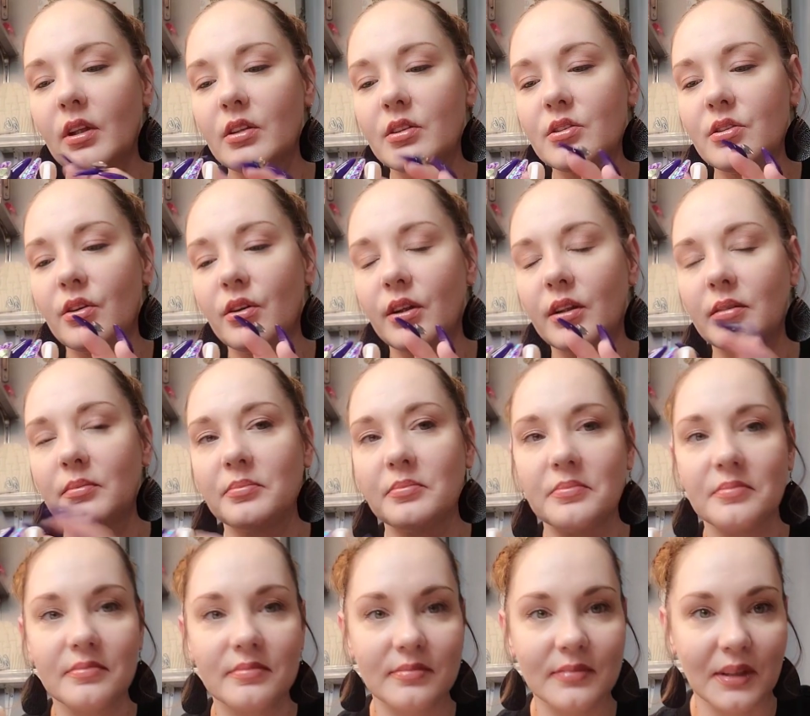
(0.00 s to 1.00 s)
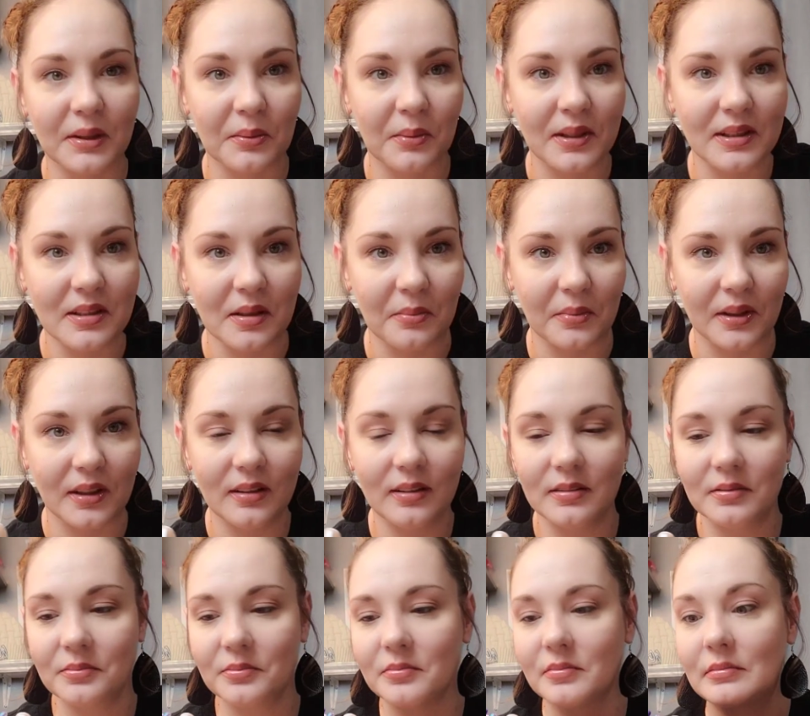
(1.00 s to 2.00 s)
Sorry. You hear my tummy?
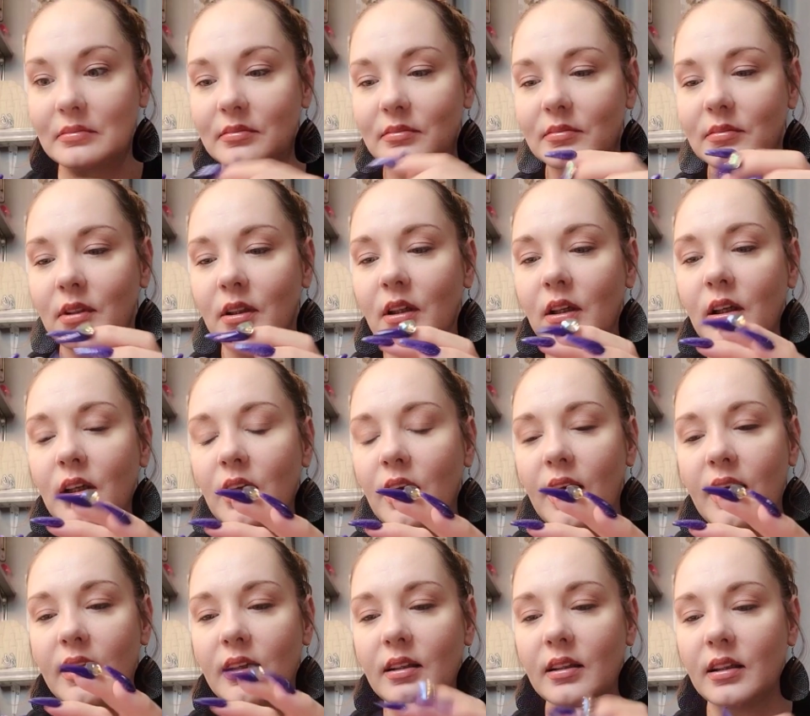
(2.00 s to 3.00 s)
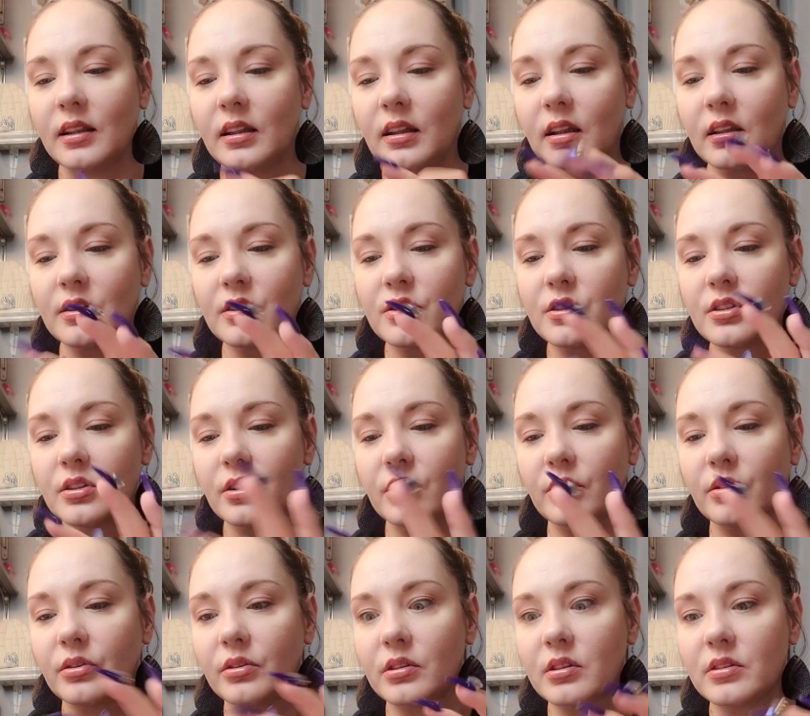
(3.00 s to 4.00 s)
I didn't eat lunch,
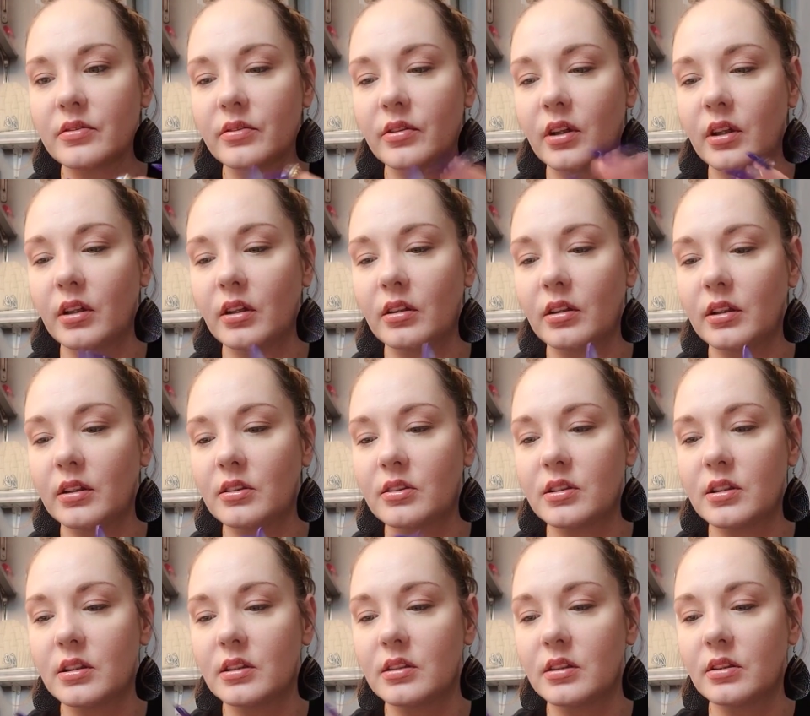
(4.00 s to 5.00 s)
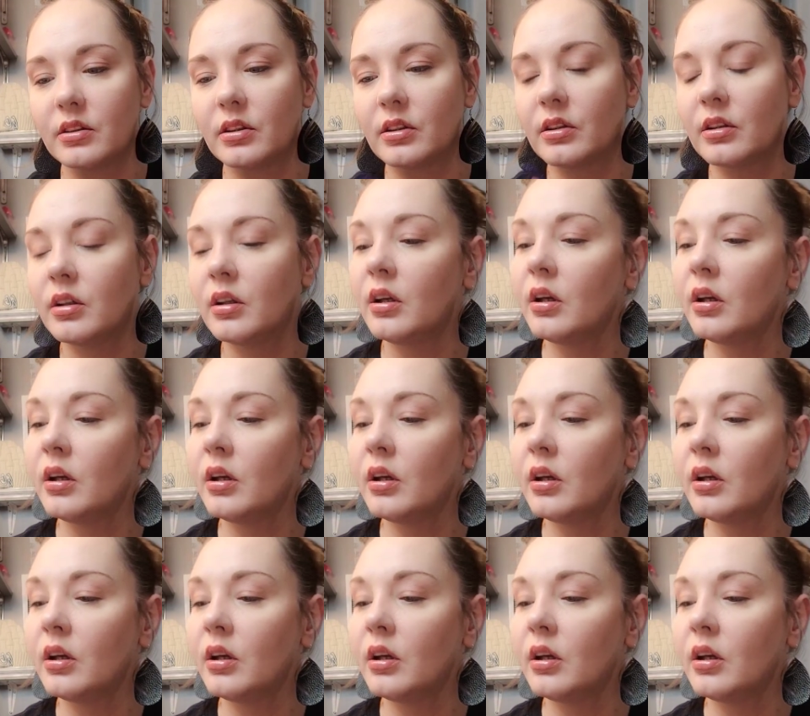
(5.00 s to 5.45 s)
so it's fine. I'll eat this, eat dinner.